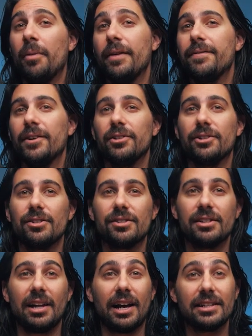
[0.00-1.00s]
my
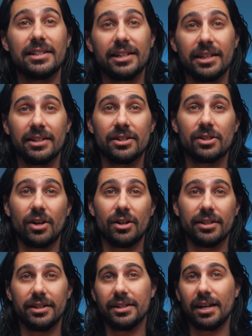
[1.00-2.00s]
filters nicely
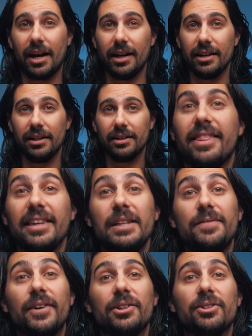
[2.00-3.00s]
installed inside.
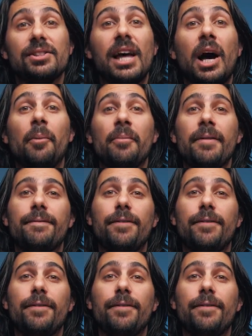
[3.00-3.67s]
These filters help me